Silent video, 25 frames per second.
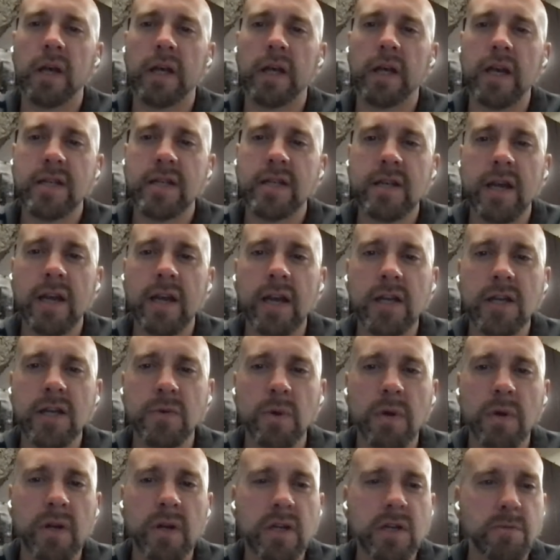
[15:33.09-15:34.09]
Well, like I said, I
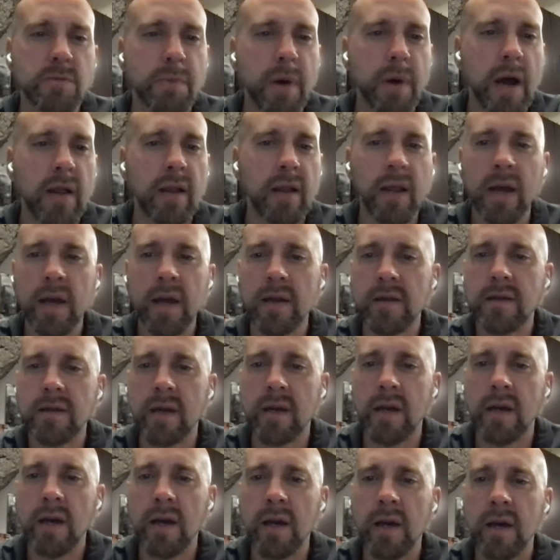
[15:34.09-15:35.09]
just wanted to spotlight
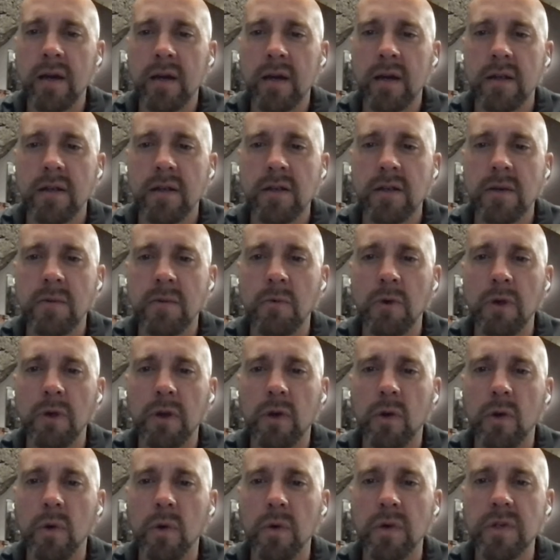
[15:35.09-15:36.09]
some
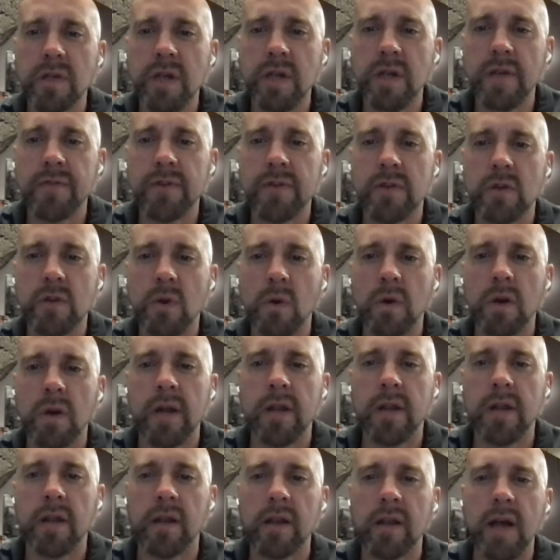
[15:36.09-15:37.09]
really cool stuff that's
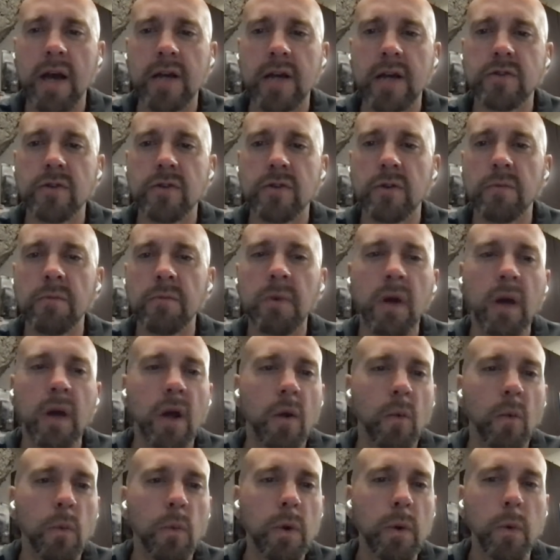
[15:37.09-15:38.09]
going on in the classroom.
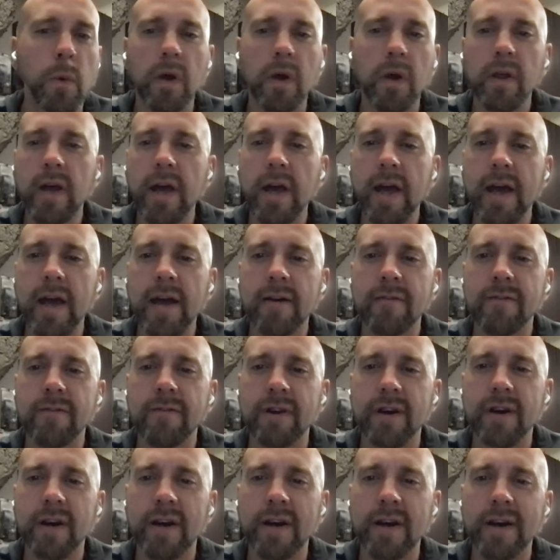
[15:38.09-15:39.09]
We will
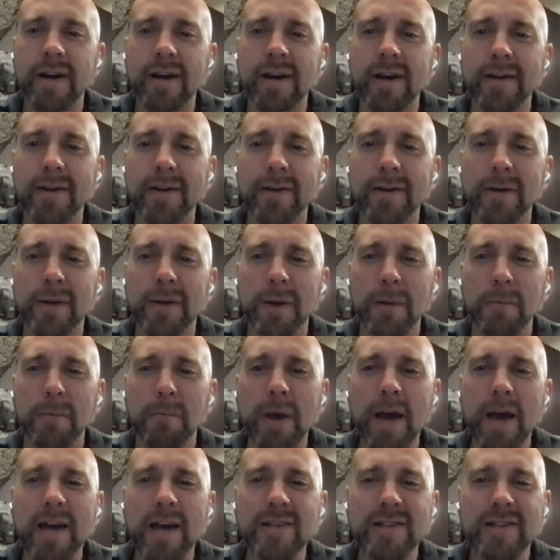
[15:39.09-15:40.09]
have
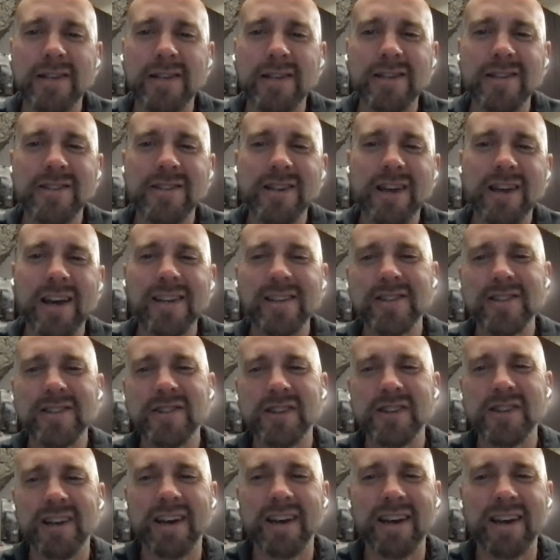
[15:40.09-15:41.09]
Bass
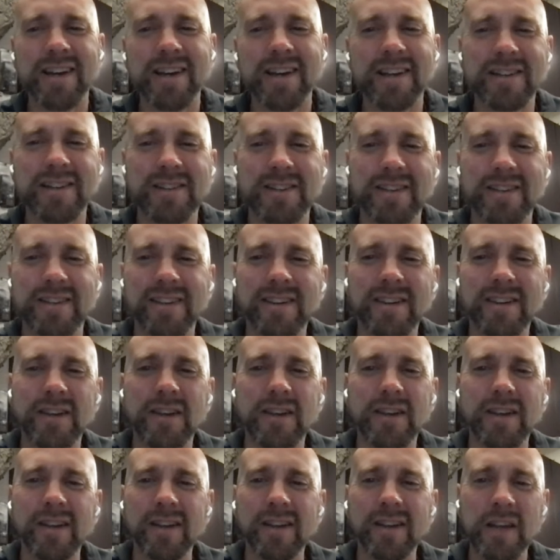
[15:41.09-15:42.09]
Insights
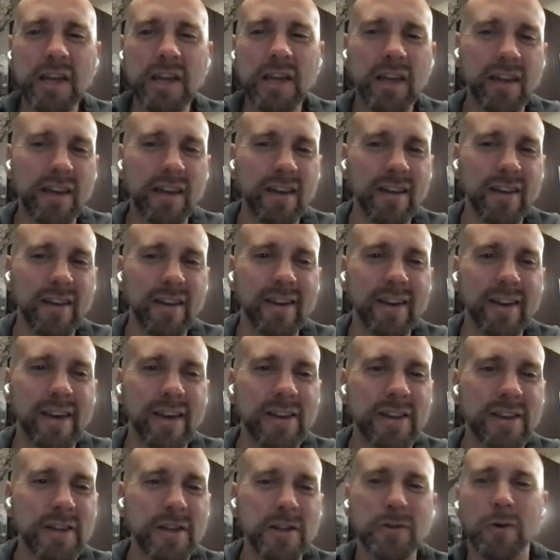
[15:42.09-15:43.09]
link
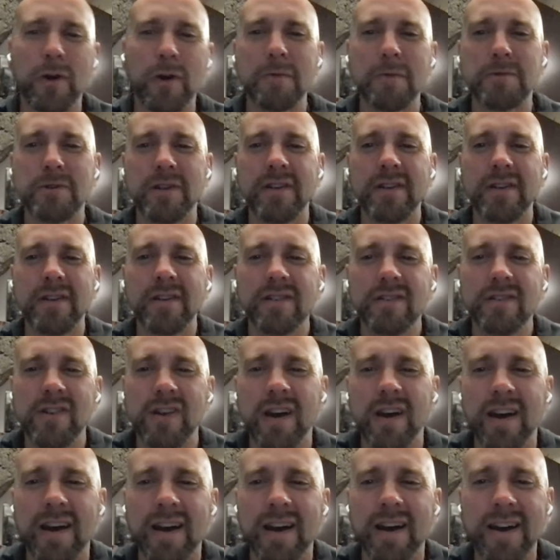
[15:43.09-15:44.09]
in the description.
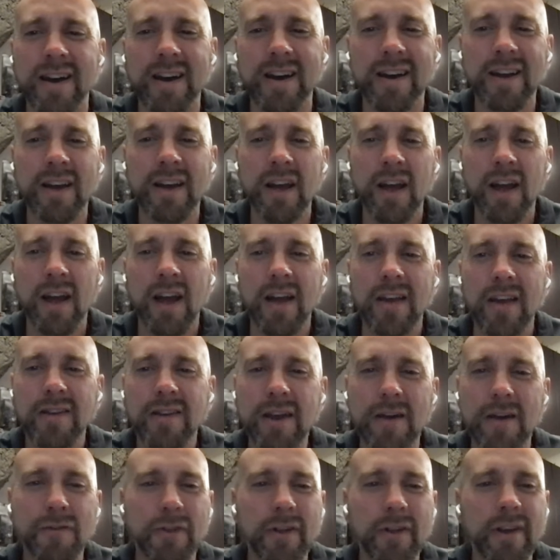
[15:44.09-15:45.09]

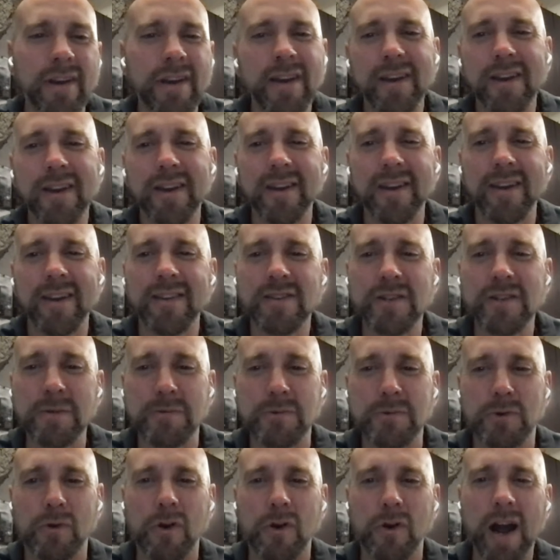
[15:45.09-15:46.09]
Definitely
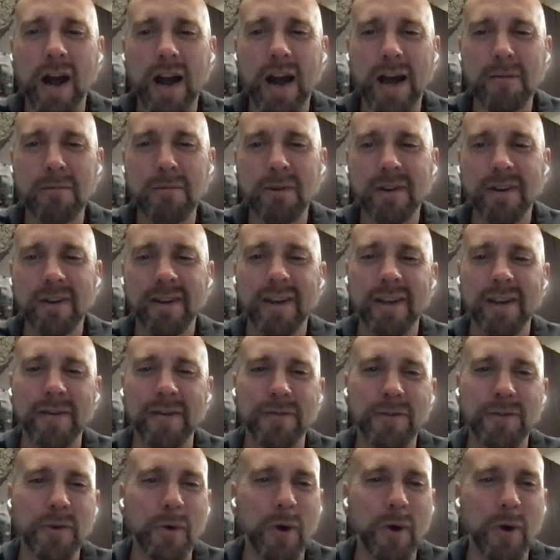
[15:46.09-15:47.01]
subscribe if